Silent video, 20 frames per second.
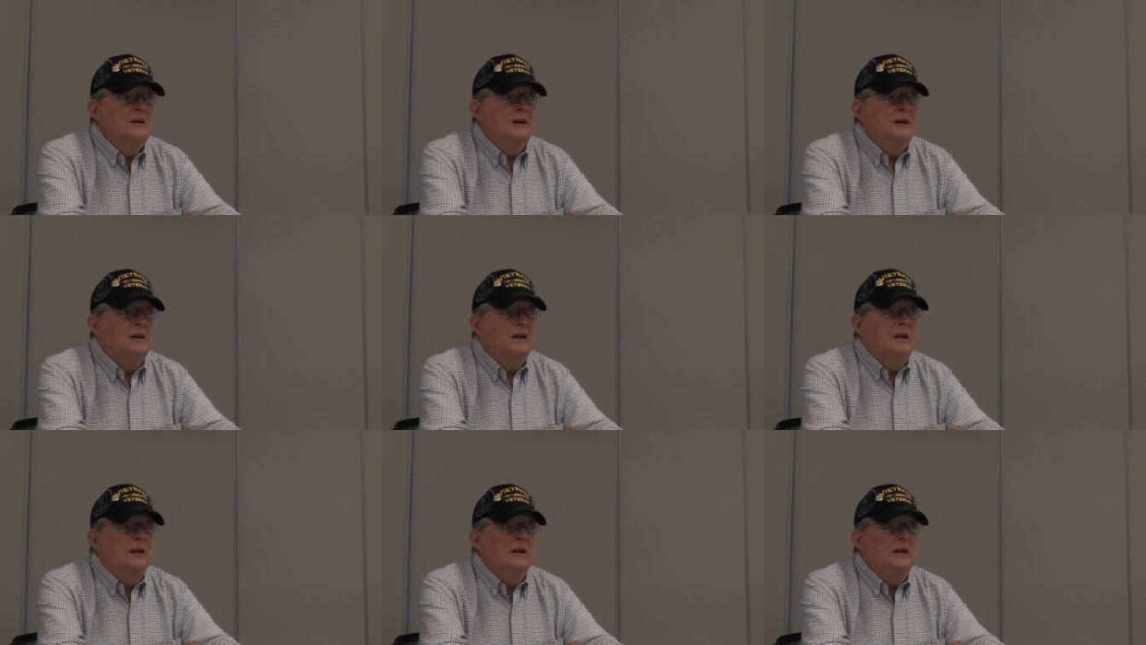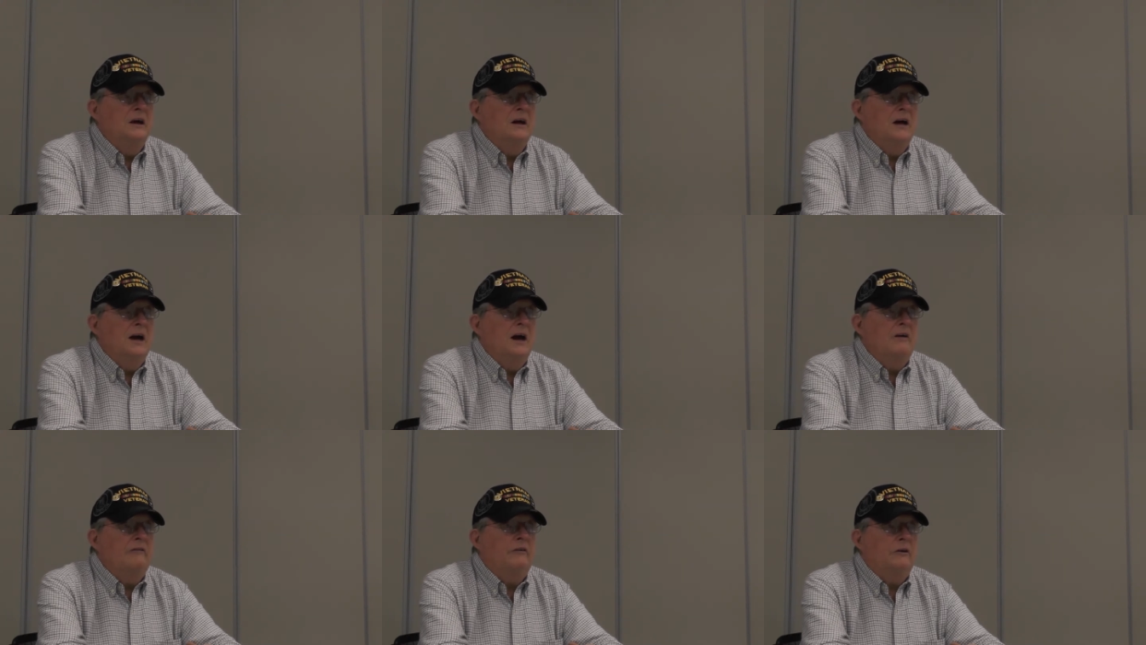And then
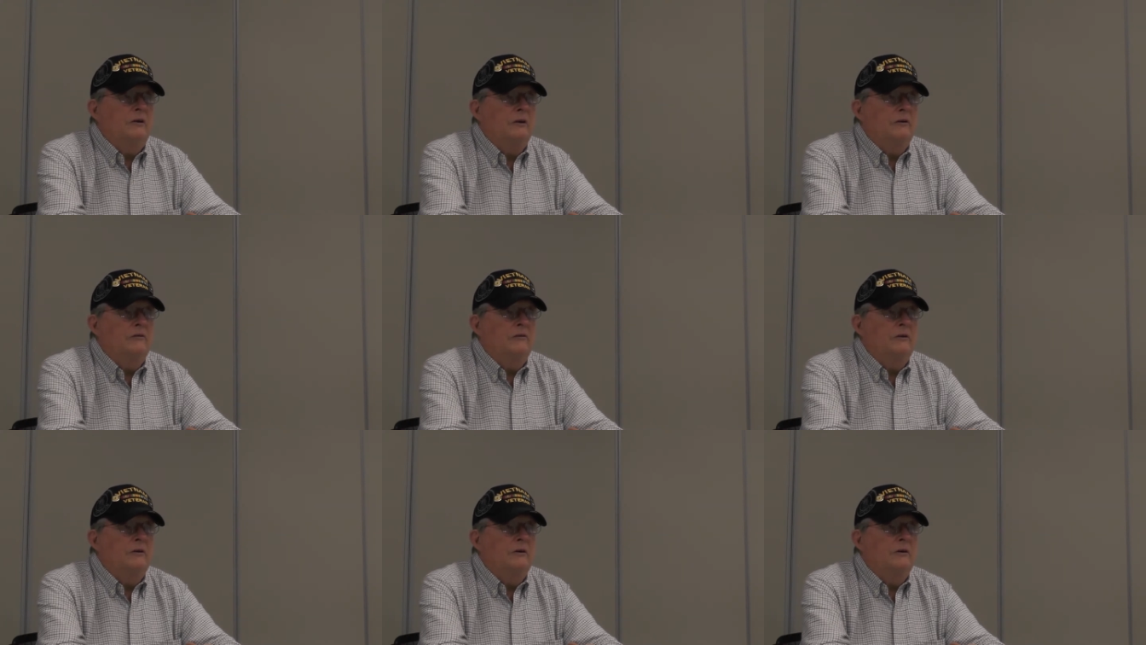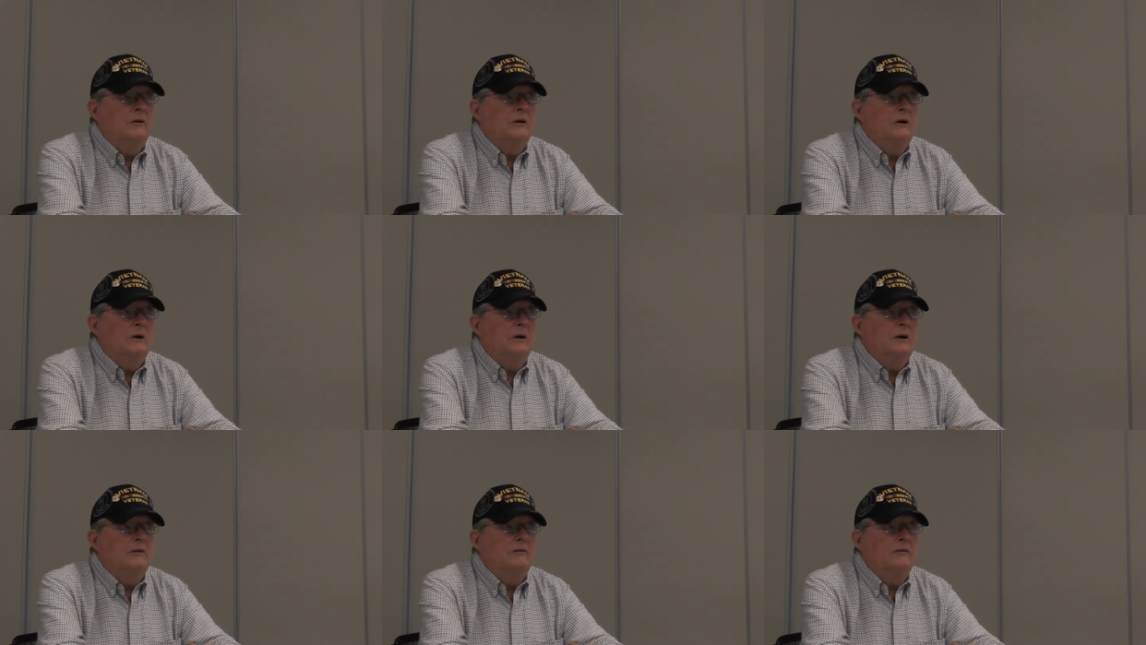Africa for
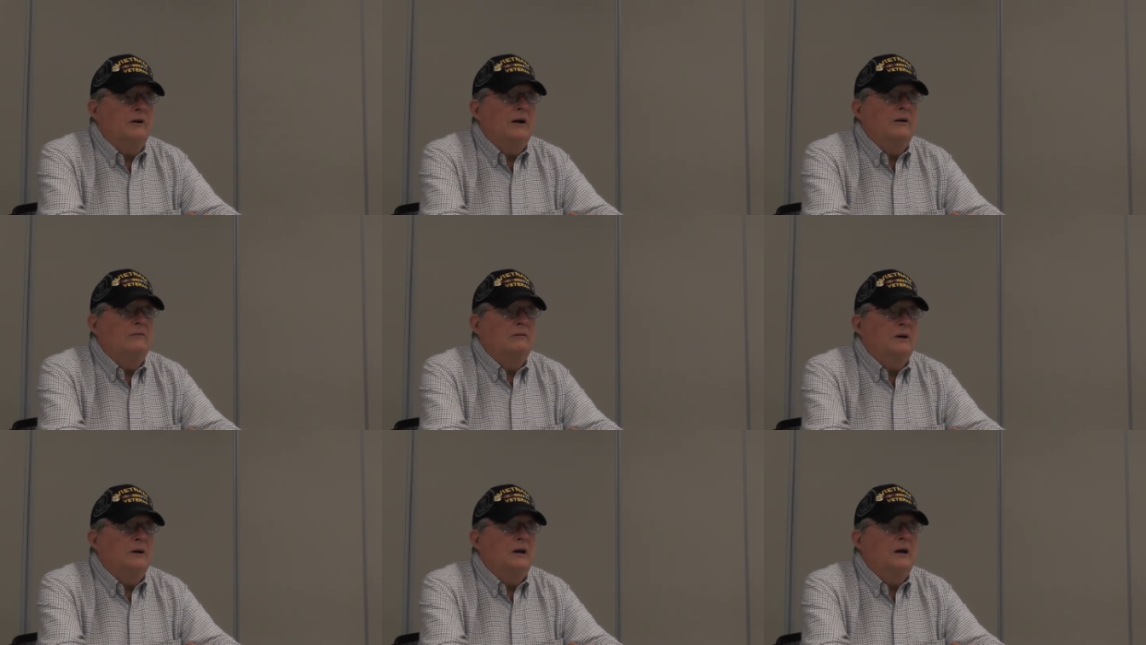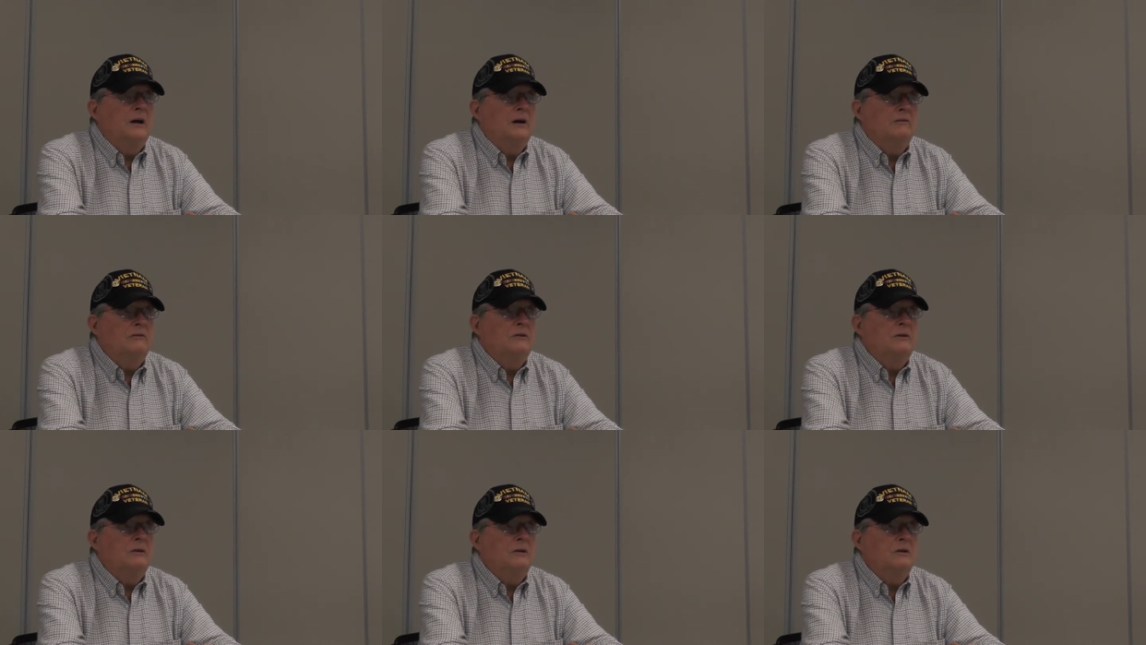
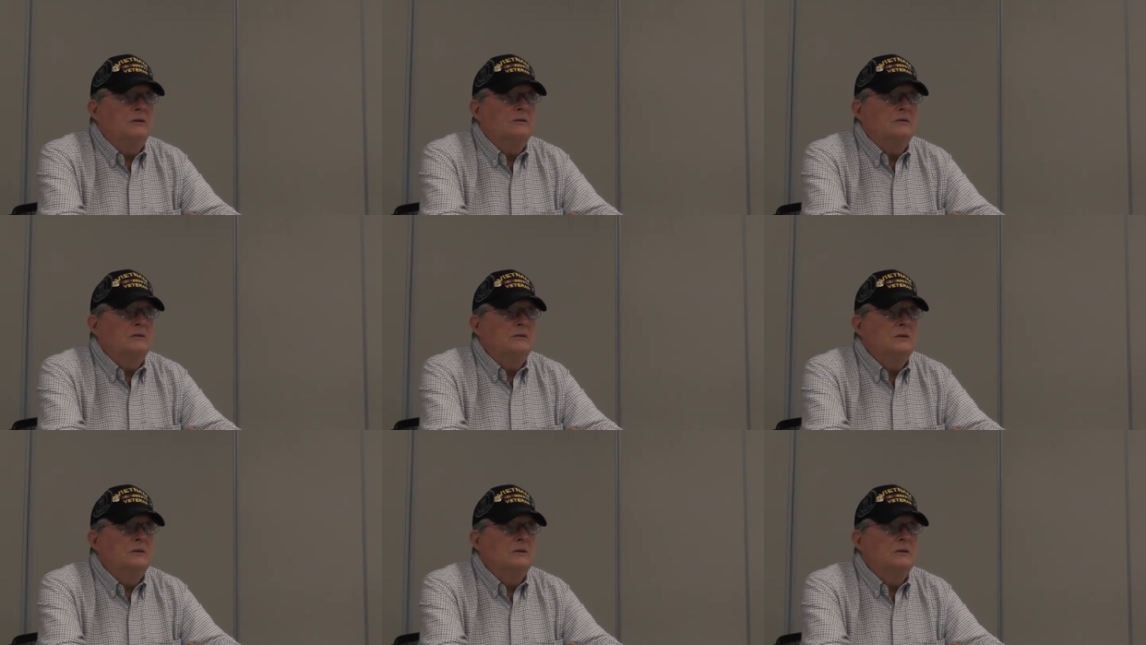5.5 years.